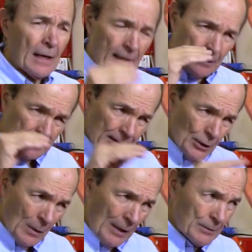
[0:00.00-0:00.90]
and you
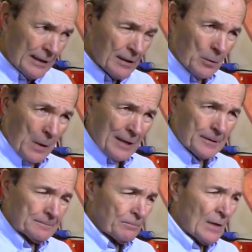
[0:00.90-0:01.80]
go out into the
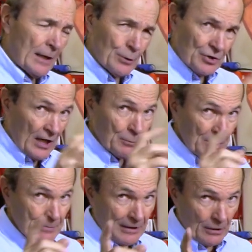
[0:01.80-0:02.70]
water and you stay
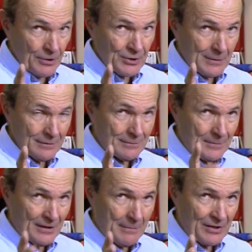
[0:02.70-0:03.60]
reasonably close to it, I
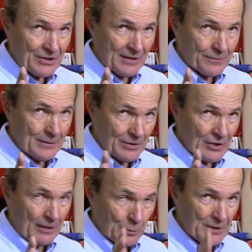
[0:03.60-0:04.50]
mean, it makes sense for you to
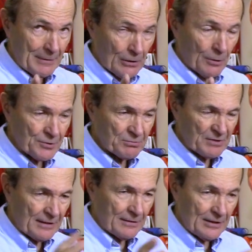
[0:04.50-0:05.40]
stay reasonably close.
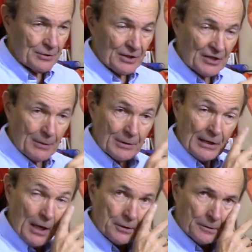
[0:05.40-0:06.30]
they usually say
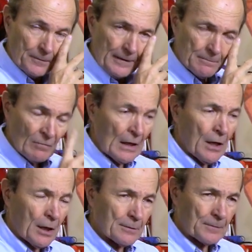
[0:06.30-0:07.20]
within 100 feet
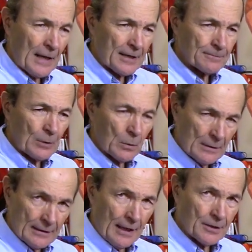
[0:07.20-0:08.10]
of the flag and
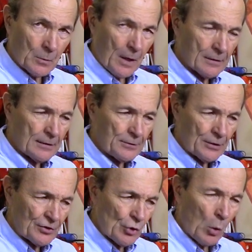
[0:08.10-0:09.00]
float and underwater, and
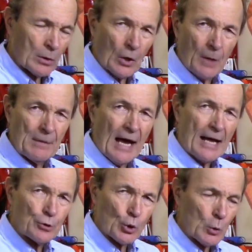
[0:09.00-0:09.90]
you total on
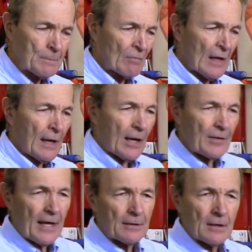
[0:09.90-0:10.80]
behind you.
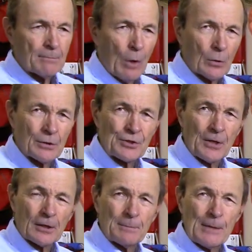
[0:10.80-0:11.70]
Uh, then uh, boaters
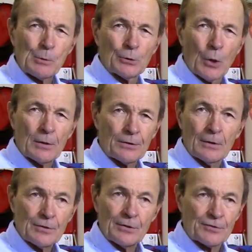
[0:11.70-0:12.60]
and other people who know that
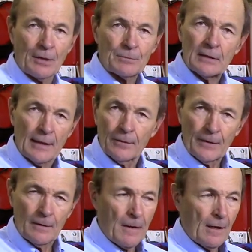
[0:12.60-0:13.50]
there's something down
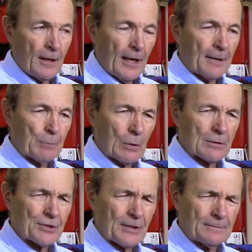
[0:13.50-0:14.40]
there. Uh,
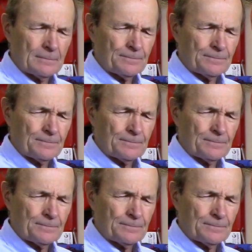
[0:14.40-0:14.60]
boaters, uh,